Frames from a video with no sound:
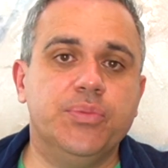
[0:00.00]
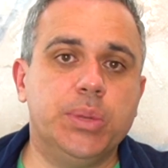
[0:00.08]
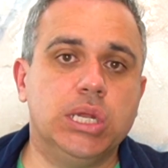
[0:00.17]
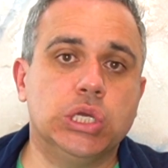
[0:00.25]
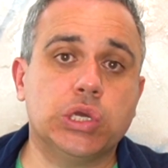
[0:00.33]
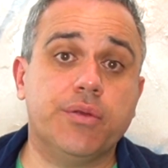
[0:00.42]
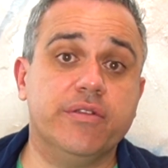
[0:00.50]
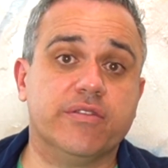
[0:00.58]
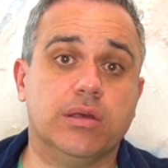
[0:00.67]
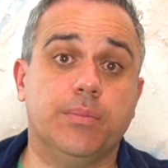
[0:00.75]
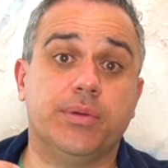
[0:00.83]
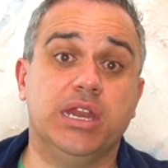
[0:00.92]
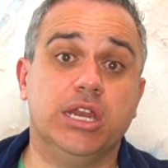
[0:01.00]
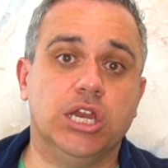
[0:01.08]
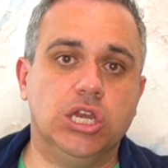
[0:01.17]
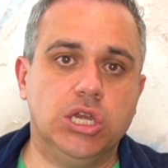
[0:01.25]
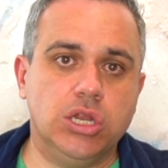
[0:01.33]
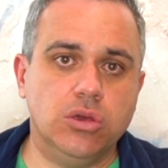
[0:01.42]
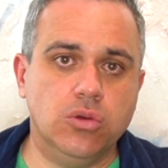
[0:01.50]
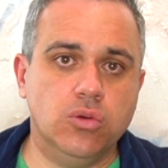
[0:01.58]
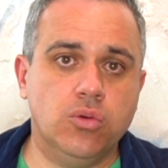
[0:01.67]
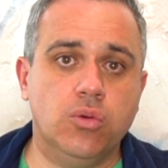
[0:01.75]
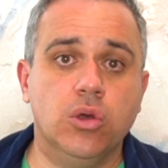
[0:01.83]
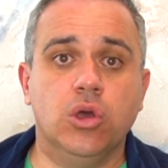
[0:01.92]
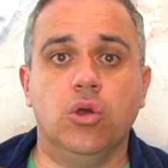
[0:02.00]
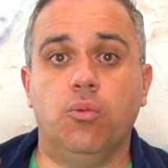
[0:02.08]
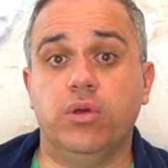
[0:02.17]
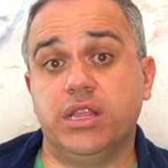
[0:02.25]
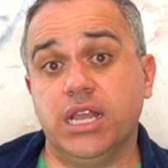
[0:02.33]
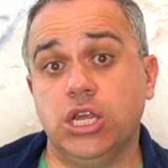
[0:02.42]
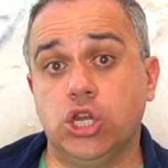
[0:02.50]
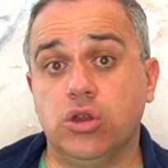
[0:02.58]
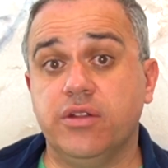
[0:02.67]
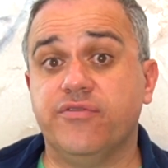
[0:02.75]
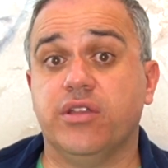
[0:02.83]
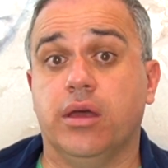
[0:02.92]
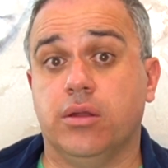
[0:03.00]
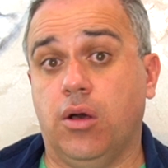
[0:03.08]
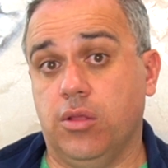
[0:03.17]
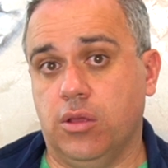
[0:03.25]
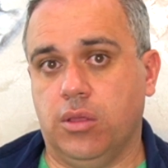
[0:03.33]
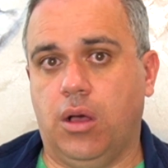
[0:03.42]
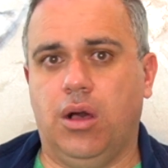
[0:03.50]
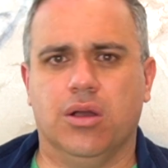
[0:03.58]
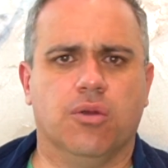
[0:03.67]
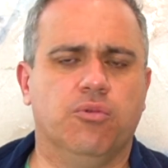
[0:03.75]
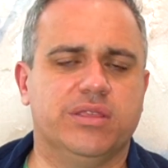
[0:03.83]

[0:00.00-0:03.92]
the insurance company to do what they should have done all along,